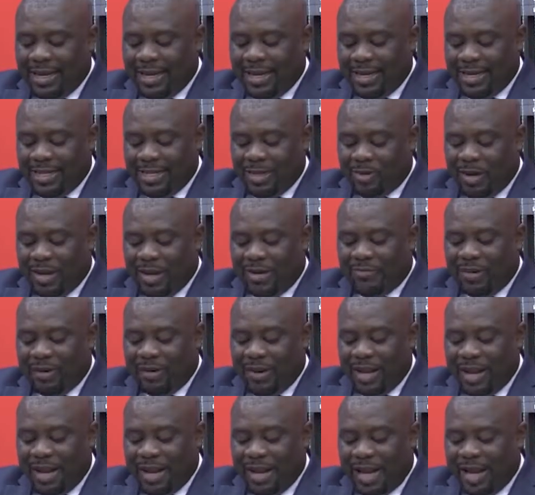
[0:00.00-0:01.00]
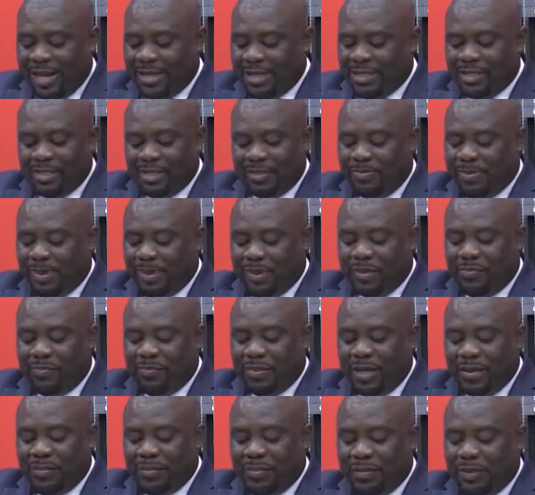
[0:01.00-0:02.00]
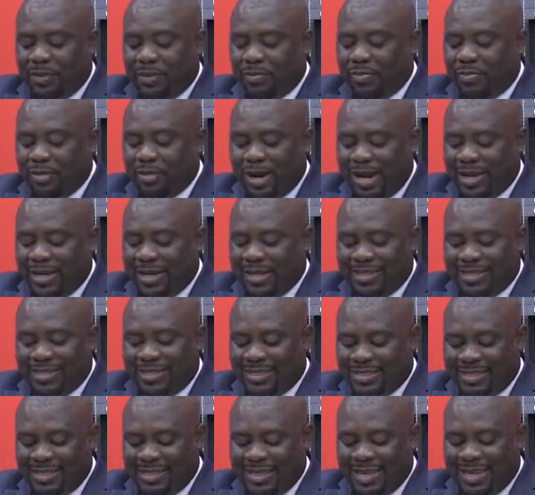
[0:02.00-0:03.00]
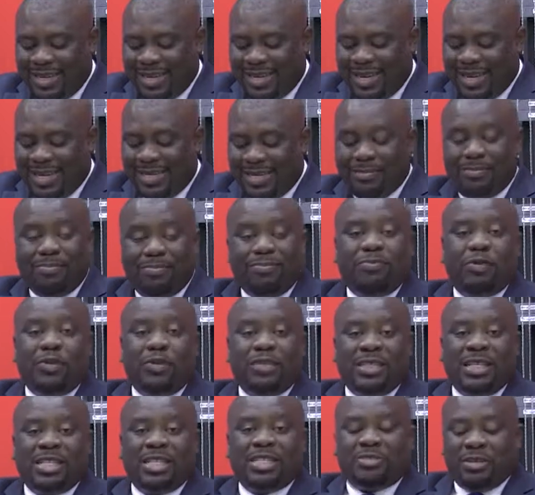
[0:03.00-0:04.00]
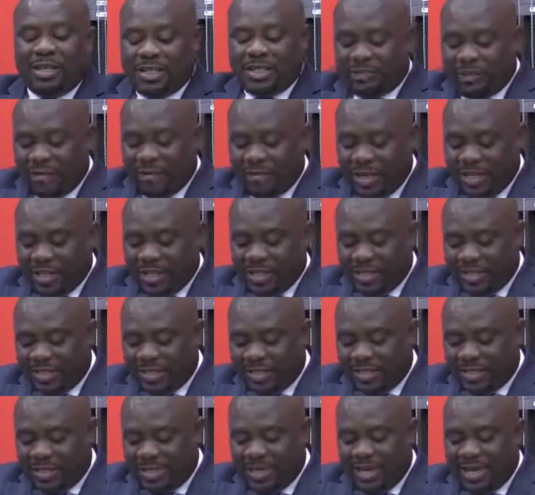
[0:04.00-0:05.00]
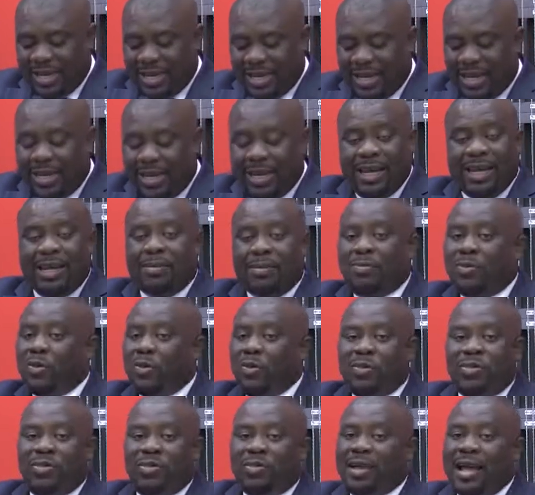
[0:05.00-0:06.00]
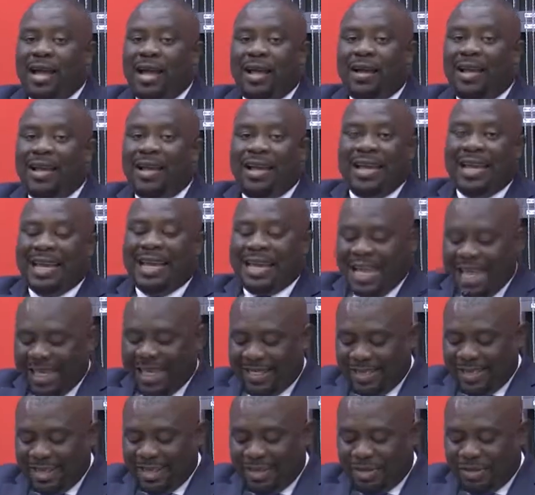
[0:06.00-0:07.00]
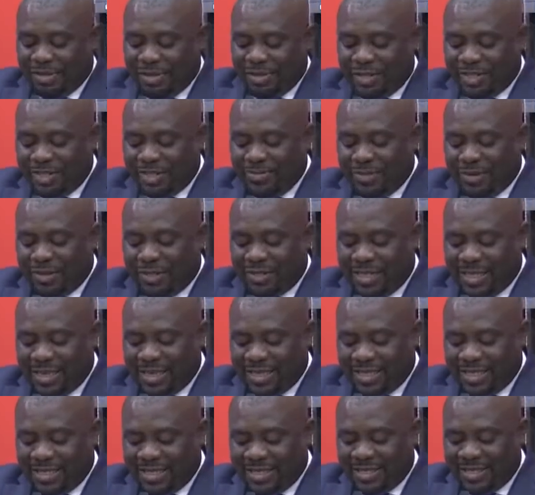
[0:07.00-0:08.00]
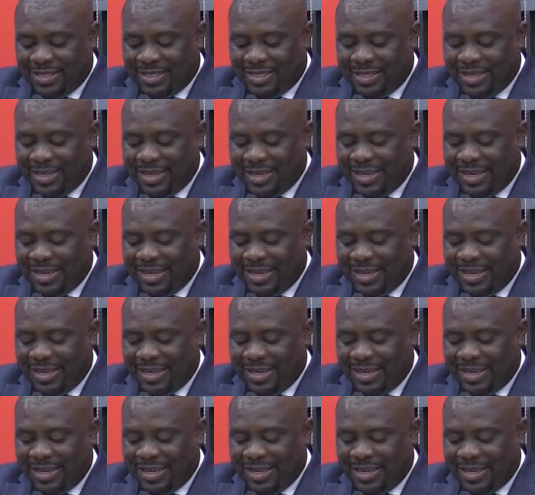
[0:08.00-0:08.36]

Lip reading: He's worked very hard to build people, brands, and process transformations in both Ghana and other countries, multinationals.